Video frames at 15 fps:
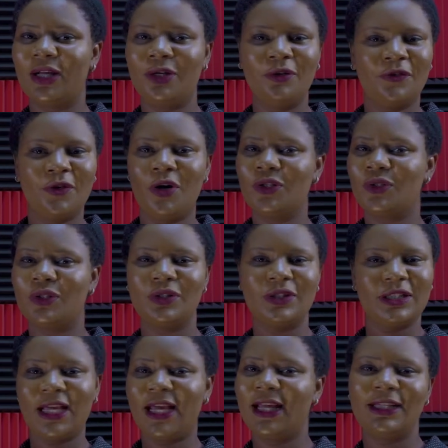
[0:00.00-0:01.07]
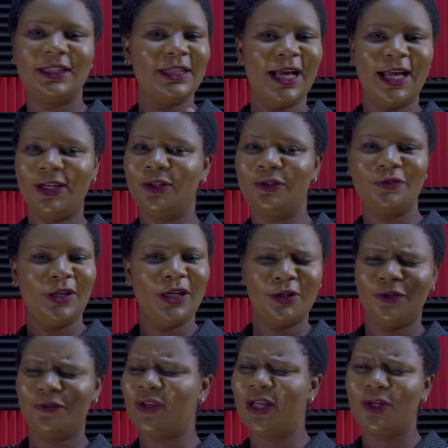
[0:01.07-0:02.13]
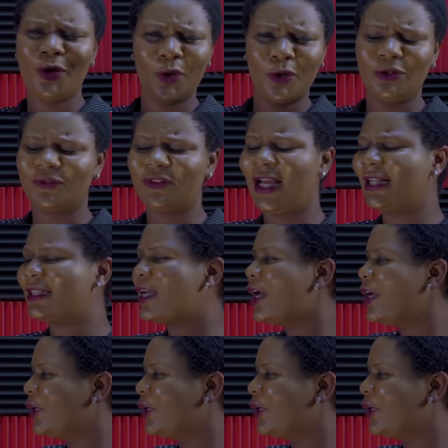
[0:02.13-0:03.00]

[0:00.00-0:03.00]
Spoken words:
And of course, you could hear the I love you, and all of that,